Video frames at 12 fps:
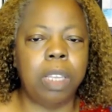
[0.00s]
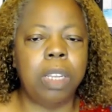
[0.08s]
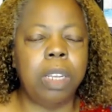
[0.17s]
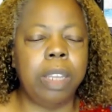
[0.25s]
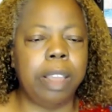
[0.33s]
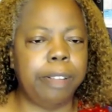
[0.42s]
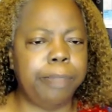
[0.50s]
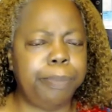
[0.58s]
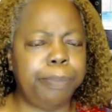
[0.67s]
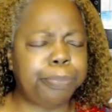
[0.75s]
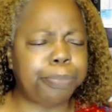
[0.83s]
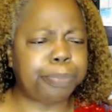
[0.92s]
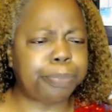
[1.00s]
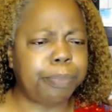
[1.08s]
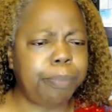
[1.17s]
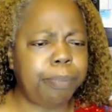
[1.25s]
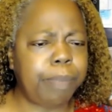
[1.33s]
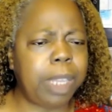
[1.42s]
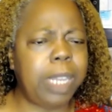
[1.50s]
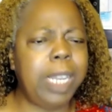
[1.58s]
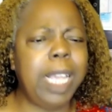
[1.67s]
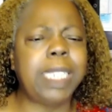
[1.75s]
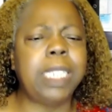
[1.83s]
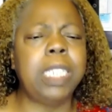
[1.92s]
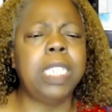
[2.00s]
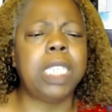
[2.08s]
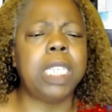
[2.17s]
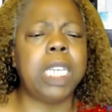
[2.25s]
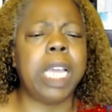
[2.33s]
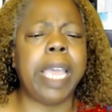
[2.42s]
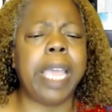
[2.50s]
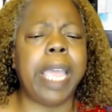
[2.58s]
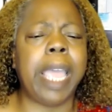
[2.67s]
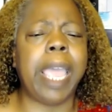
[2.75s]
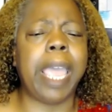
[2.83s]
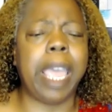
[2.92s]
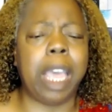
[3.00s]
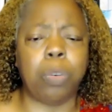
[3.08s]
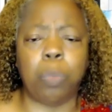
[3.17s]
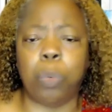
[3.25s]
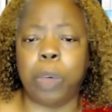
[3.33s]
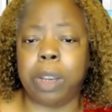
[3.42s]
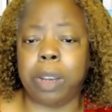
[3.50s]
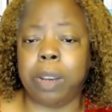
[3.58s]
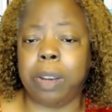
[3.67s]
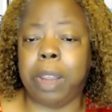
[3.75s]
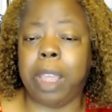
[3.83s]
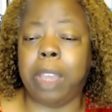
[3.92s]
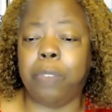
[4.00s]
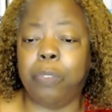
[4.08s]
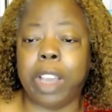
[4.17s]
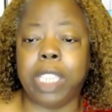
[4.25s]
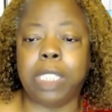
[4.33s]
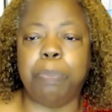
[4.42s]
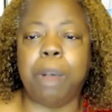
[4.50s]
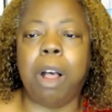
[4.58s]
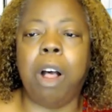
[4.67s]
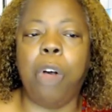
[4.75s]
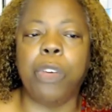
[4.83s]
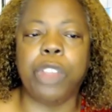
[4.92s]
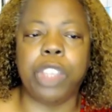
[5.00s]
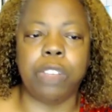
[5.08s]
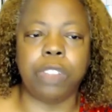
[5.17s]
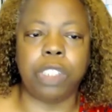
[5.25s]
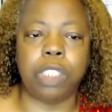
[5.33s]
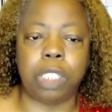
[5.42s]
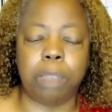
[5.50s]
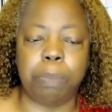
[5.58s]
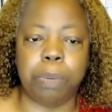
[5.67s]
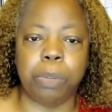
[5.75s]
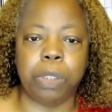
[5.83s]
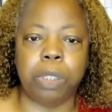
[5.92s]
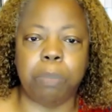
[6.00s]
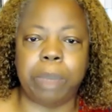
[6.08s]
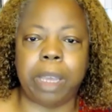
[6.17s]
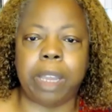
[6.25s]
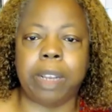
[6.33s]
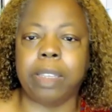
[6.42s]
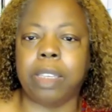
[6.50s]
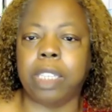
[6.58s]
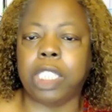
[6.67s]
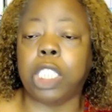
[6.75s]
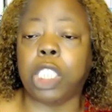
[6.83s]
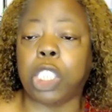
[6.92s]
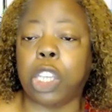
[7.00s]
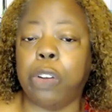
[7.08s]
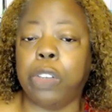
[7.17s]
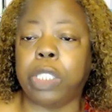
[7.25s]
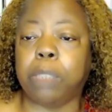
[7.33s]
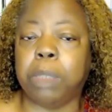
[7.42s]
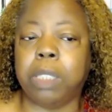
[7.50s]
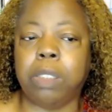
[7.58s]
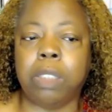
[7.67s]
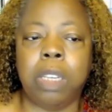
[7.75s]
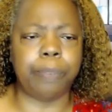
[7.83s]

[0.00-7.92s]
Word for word: Now, let's look at what advice Paul gives the Hebrews to battle against discouragement.